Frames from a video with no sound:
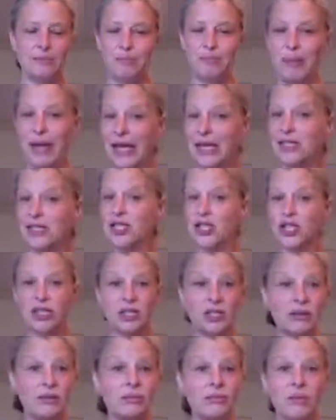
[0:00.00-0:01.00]

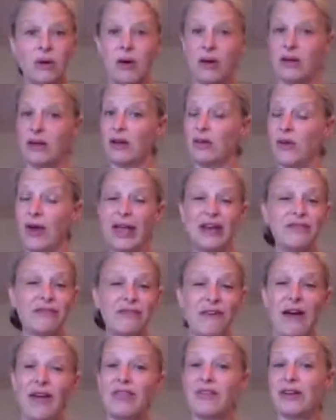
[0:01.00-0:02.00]
pendulum on a
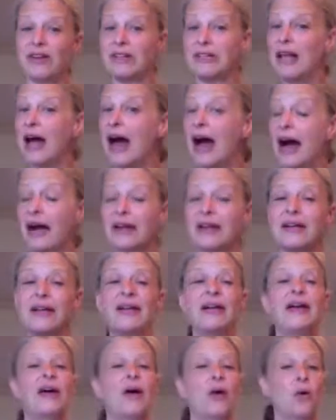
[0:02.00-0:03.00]
grandfather clock
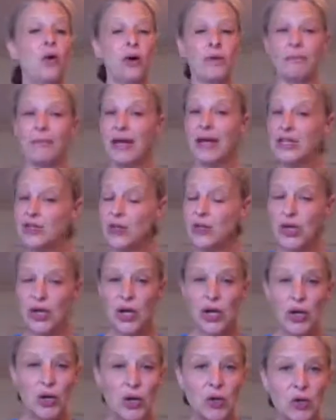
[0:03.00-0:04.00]
or a
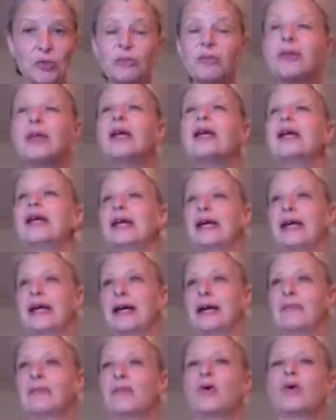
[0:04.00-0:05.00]
metronome
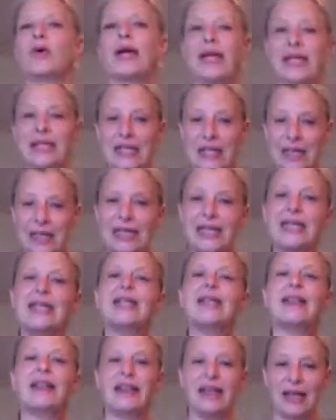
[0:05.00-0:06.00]
or
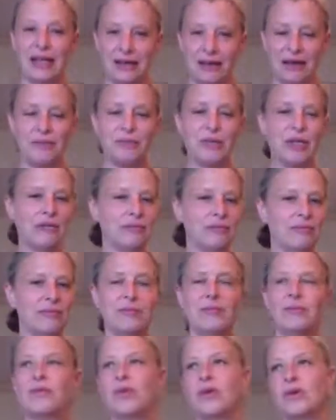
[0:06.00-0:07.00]
anything that,
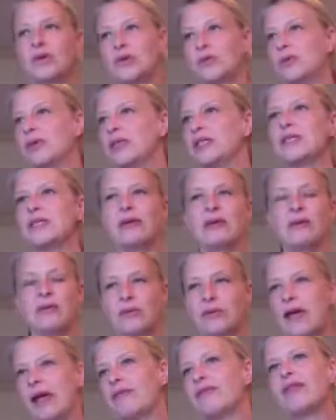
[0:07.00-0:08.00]
we see,
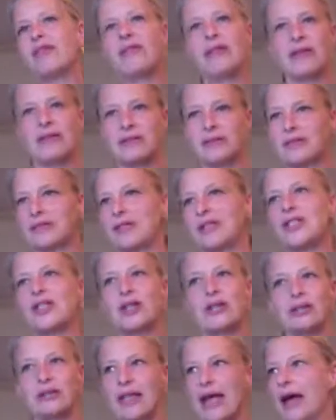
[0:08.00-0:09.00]
everything's
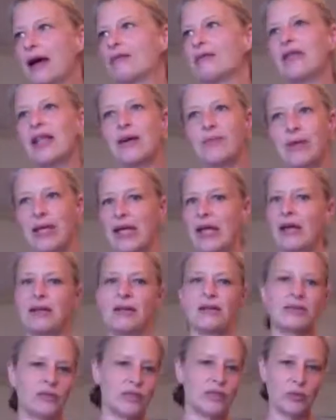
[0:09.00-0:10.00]
digital now, not
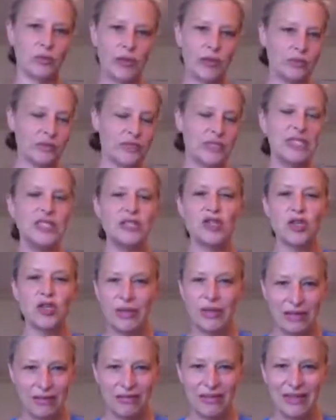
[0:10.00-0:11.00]
mechanical, so we don't see so
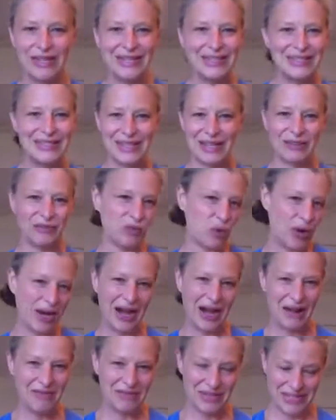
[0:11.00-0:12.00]
many things that quite
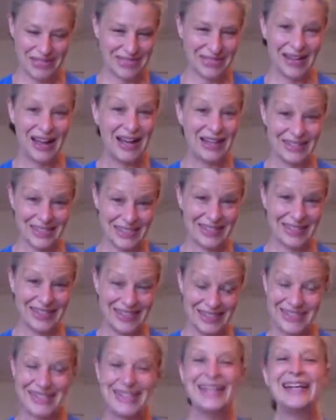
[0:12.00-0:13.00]
obviously
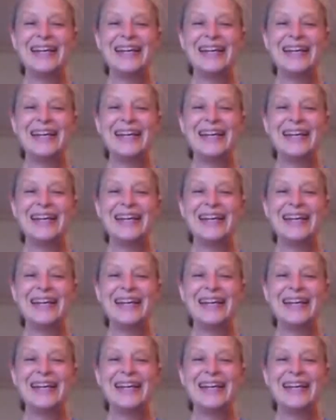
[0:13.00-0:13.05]
oscillate,